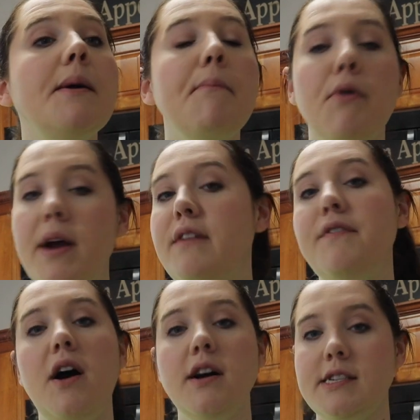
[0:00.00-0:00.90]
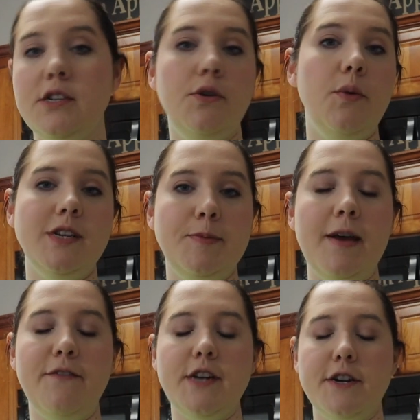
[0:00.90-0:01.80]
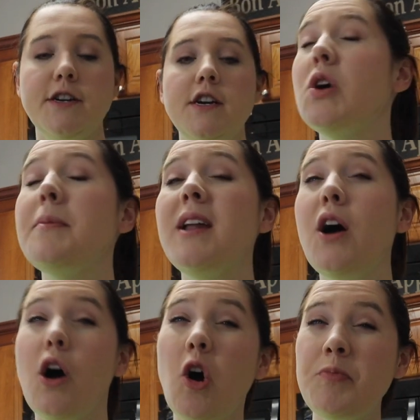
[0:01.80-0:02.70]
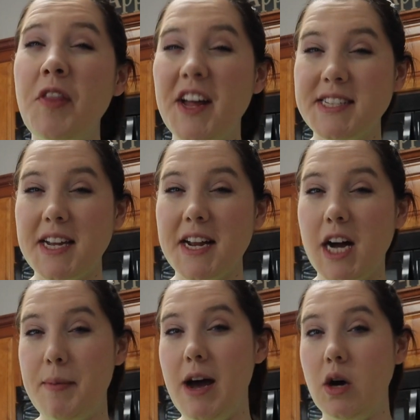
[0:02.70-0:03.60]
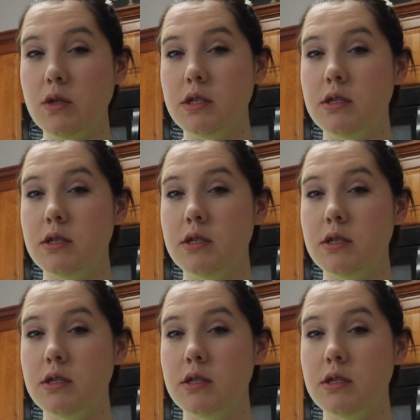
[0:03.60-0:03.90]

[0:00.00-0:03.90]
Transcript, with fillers: brain fogged and don't know what to make for dinner. So I'm gonna hope that that's gonna come out